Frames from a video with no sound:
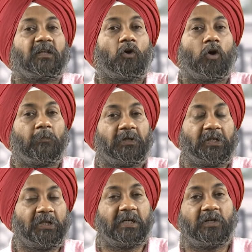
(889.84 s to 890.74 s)
the raw
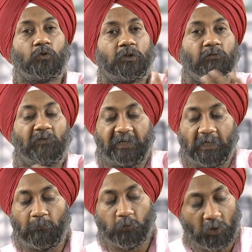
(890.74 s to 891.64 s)
material into the
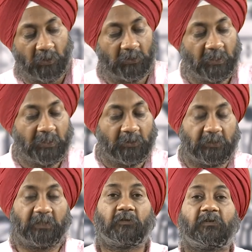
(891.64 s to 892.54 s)
final product.
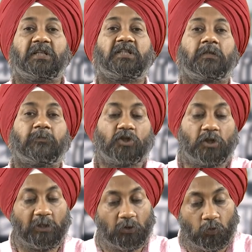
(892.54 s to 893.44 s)
Then the, what is the
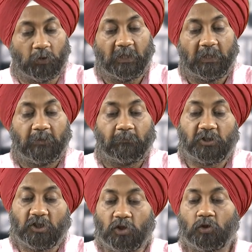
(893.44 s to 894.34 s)
machine tool?
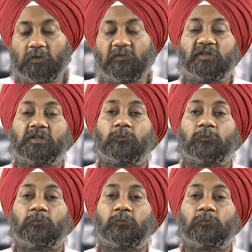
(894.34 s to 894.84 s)
Machine on which the